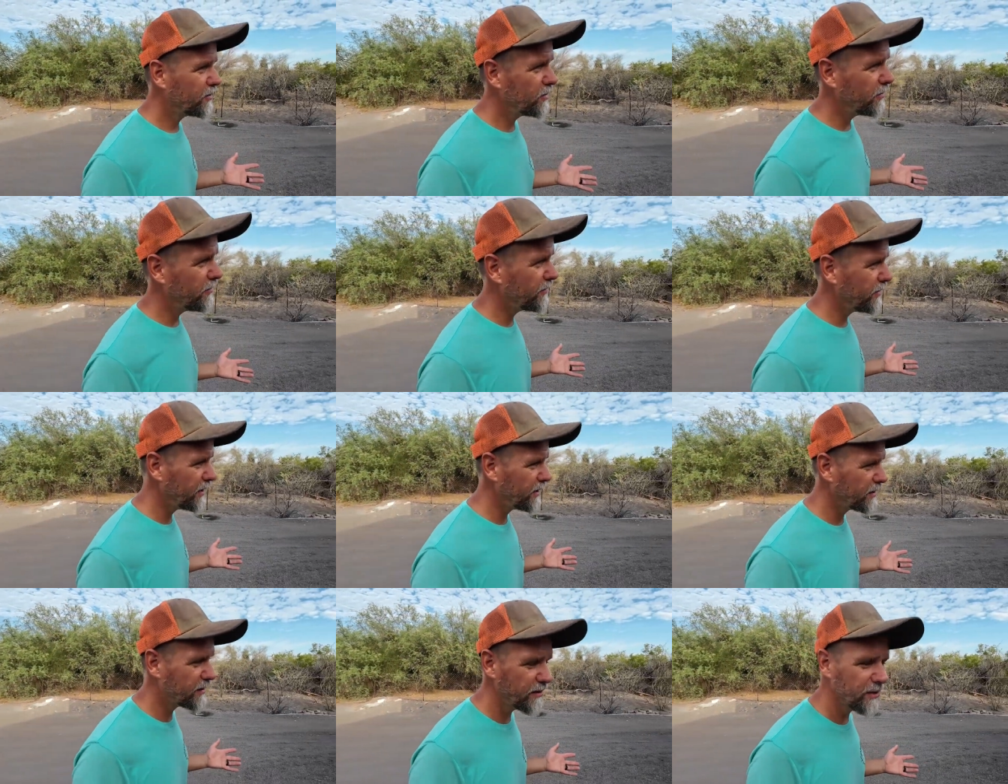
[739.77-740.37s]
2
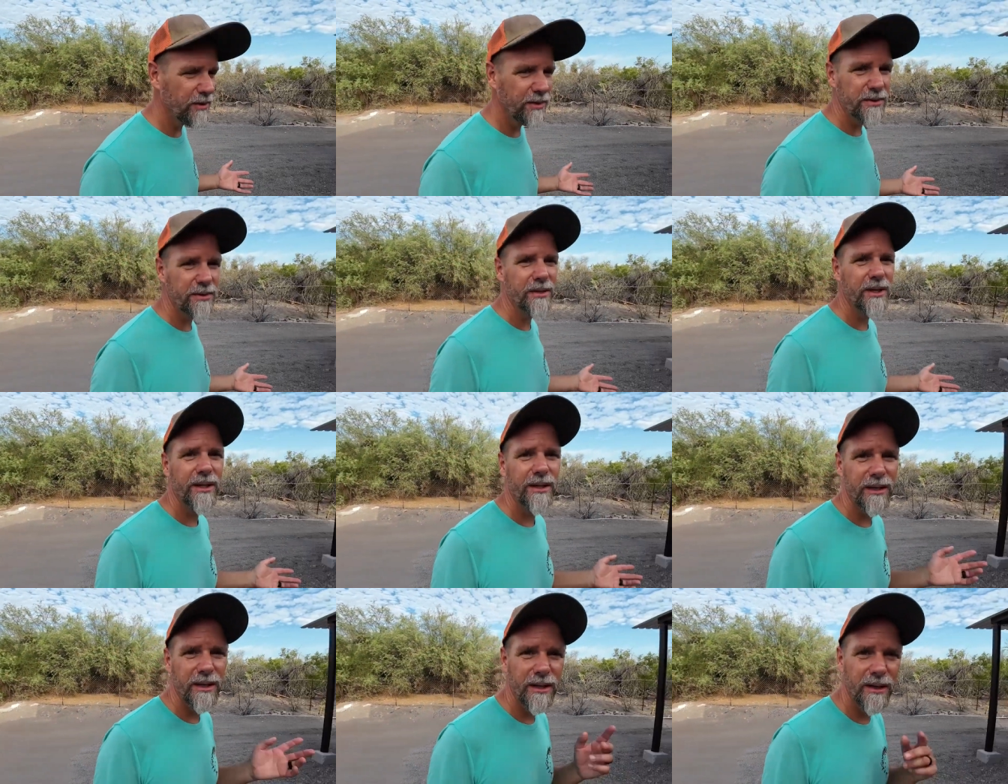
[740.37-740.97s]
vehicles,
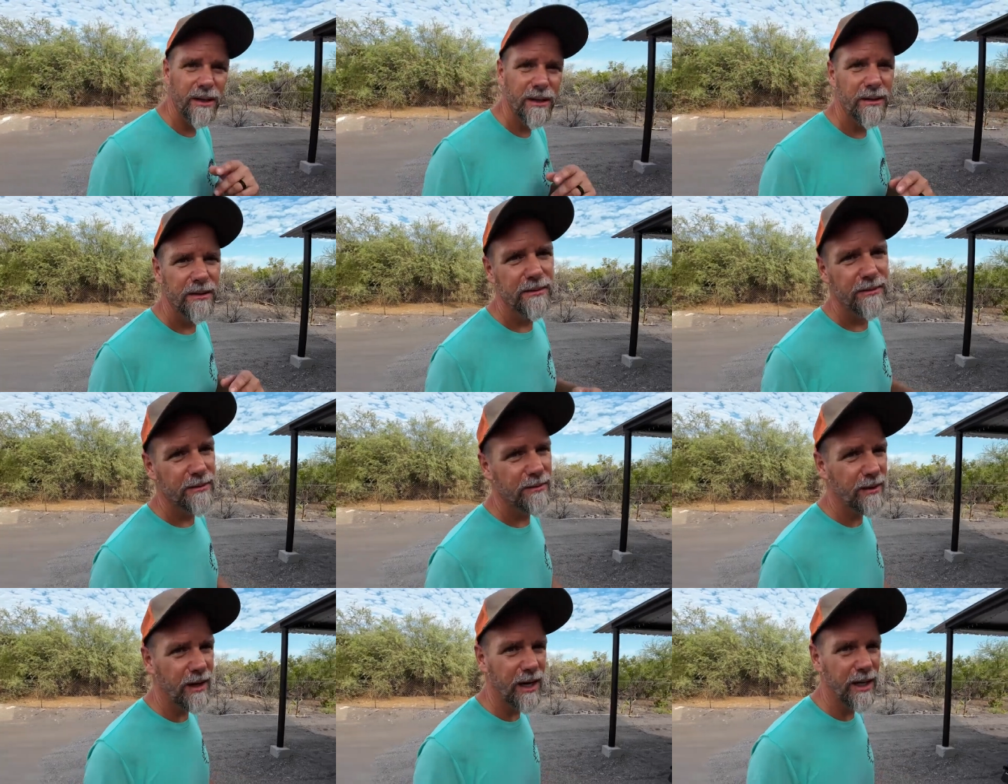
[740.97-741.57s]
and the
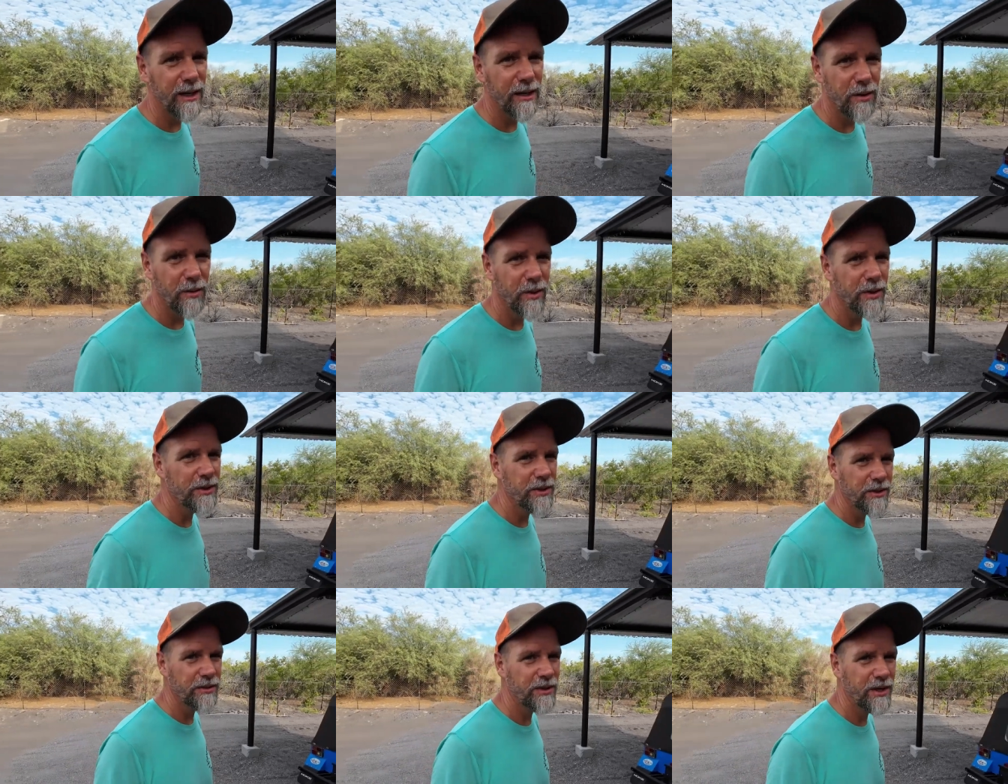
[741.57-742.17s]
Rhino
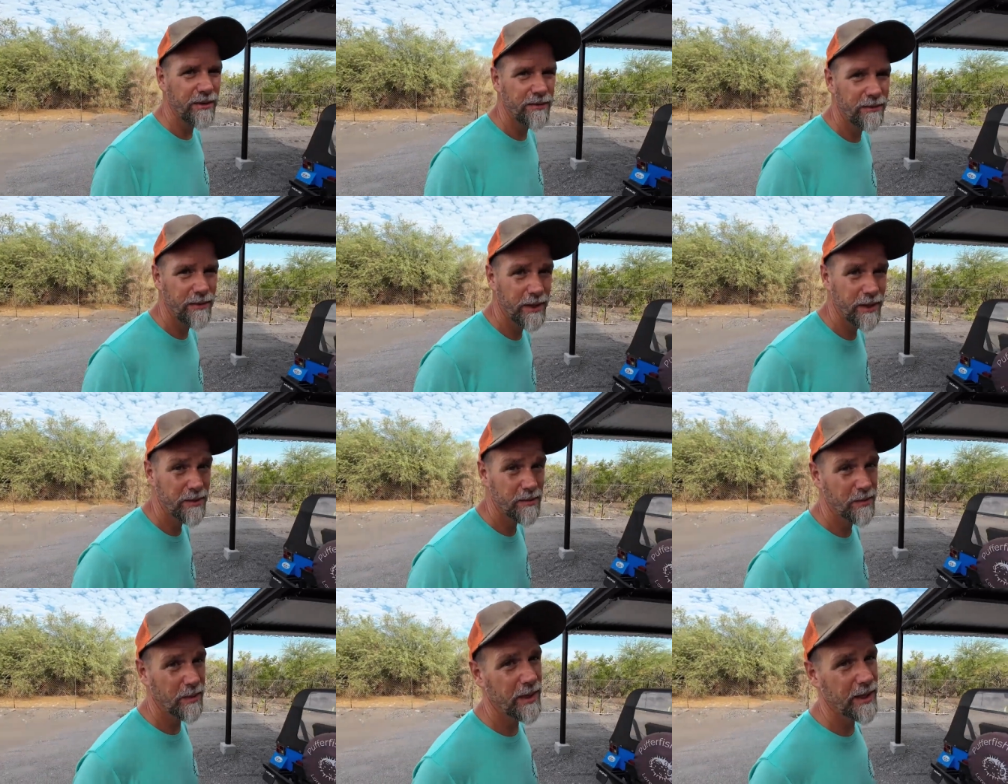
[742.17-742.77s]
will just get
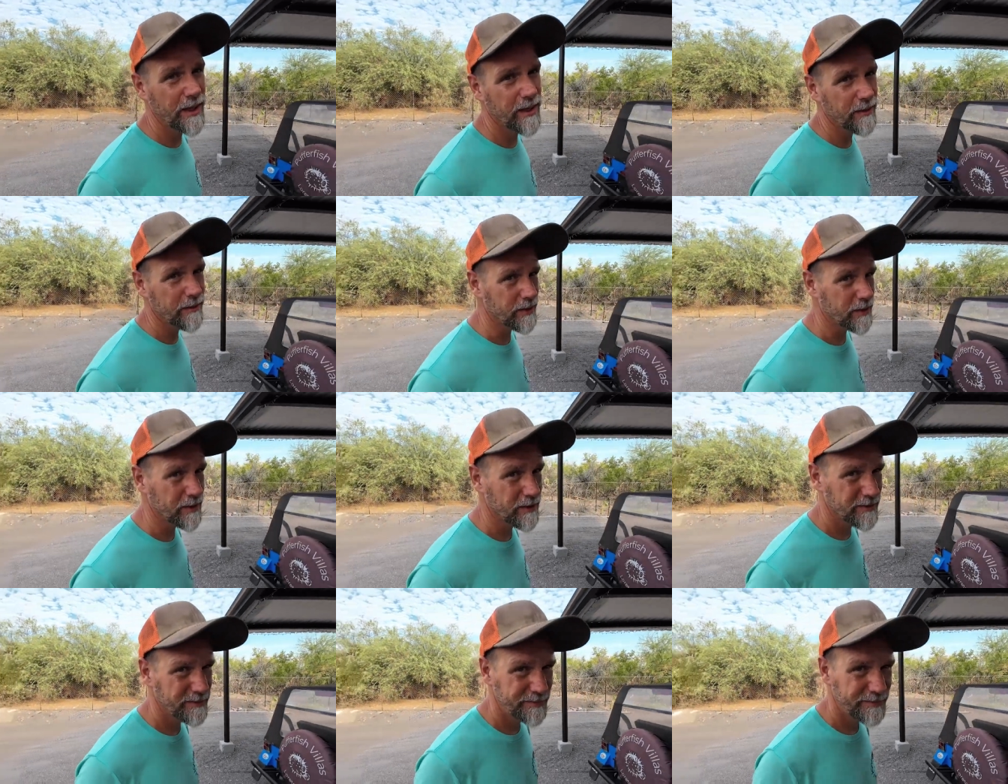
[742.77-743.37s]
fixed whenever.